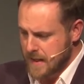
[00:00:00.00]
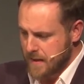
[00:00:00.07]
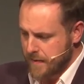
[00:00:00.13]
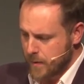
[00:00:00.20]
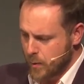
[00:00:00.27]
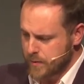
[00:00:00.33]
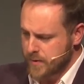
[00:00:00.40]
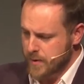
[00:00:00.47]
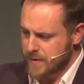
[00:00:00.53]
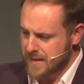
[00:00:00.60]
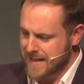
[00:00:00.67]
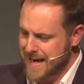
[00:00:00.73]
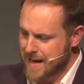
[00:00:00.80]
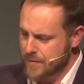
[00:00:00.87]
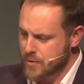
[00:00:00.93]
They also didn't
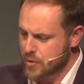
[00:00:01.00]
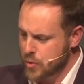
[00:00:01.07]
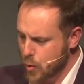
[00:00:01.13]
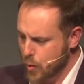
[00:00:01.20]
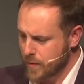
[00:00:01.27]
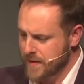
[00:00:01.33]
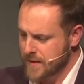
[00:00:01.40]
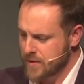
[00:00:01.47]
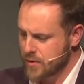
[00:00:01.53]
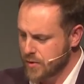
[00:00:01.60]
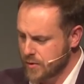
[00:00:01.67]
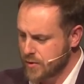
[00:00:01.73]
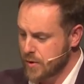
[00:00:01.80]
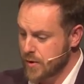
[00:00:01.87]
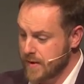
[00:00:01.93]
know how to talk
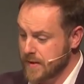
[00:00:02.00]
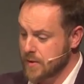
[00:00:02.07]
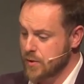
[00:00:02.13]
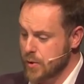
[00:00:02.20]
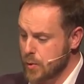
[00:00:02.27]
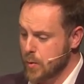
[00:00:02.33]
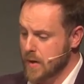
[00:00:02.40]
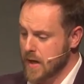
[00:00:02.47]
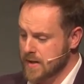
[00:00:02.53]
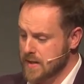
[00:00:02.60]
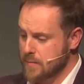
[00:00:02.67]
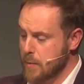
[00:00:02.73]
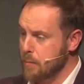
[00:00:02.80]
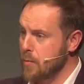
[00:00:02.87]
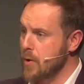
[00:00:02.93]
to this new
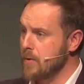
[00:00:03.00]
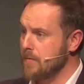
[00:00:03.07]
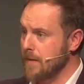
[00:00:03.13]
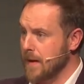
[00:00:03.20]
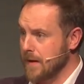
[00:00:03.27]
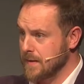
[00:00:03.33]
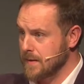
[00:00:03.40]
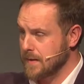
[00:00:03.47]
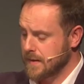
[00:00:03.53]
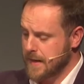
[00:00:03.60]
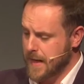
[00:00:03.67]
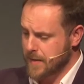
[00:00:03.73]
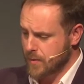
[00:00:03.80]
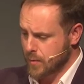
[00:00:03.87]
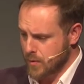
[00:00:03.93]
customer profile, as
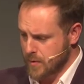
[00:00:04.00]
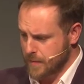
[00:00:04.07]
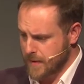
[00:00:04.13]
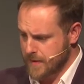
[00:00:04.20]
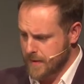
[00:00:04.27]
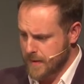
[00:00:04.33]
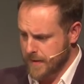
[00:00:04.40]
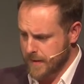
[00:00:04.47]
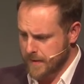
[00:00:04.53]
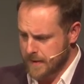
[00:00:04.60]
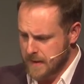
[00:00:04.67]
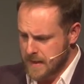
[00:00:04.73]
Kate talked about earlier.